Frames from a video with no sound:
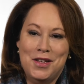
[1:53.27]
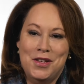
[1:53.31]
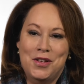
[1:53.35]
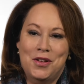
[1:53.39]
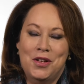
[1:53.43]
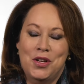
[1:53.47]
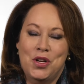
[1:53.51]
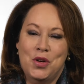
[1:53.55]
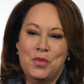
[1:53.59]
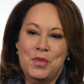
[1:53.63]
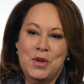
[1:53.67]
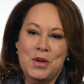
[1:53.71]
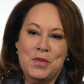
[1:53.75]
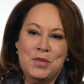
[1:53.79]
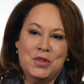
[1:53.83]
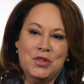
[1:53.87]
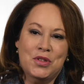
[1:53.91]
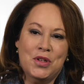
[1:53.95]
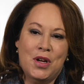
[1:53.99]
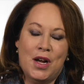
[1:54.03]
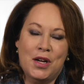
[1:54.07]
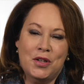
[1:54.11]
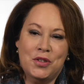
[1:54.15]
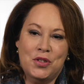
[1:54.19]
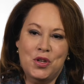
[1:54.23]
you'll hear people
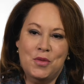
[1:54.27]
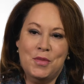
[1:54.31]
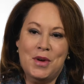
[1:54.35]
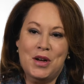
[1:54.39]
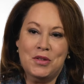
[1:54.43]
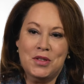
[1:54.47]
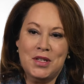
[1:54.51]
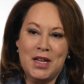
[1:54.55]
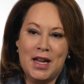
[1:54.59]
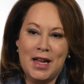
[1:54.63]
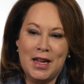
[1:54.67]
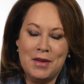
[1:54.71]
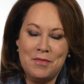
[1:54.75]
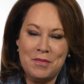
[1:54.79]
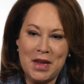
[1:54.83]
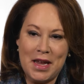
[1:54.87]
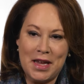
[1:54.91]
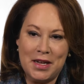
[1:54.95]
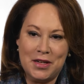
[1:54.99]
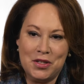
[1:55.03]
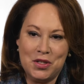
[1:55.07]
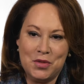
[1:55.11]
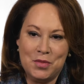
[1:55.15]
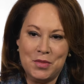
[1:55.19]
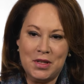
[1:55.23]
talk to you about time
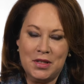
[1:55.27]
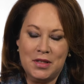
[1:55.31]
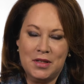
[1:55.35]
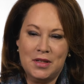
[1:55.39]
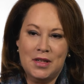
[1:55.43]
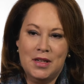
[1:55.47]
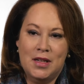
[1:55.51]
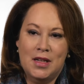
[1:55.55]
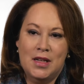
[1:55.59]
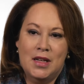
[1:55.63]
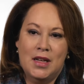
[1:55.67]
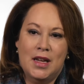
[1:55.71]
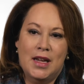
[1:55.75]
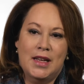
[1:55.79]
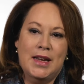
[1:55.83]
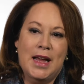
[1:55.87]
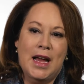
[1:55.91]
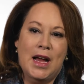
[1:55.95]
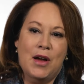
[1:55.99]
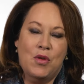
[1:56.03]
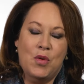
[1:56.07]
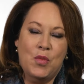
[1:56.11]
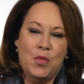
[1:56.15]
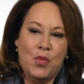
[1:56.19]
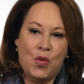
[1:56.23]
management and
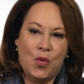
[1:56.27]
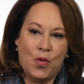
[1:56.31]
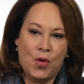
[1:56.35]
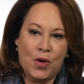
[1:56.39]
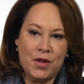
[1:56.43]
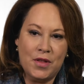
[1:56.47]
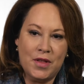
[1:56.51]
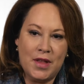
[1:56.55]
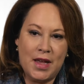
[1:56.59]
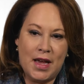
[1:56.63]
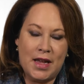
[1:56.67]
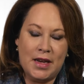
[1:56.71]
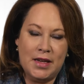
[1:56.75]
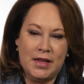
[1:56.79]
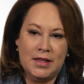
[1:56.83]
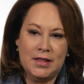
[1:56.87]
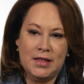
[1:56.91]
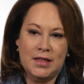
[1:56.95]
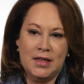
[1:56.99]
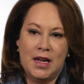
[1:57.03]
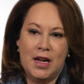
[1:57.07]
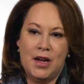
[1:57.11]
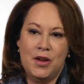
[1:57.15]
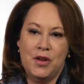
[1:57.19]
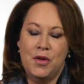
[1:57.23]
how important that is
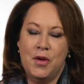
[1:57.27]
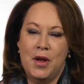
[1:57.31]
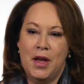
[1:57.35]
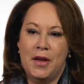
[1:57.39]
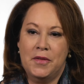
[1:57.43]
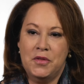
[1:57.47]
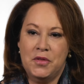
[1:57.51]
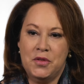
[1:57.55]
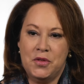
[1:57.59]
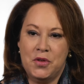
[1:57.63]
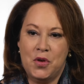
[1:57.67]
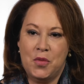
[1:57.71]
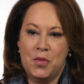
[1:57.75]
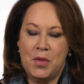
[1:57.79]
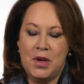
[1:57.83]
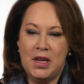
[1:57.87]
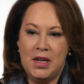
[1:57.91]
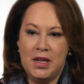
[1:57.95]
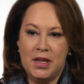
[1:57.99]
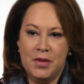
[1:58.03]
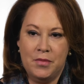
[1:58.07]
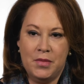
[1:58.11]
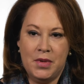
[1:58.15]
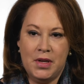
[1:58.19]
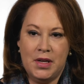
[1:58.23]
and how you have so
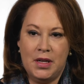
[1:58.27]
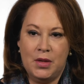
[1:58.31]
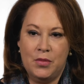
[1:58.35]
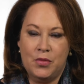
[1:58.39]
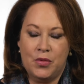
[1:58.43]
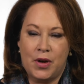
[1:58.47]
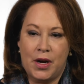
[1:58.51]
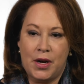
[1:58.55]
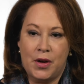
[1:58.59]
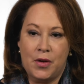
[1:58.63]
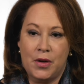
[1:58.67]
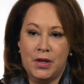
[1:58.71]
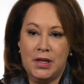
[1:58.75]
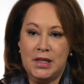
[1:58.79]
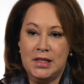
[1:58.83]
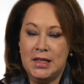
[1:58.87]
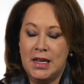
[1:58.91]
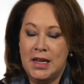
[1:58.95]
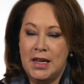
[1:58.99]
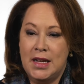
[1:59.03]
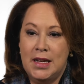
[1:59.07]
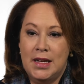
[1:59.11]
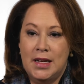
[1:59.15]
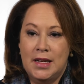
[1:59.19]
many competing priorities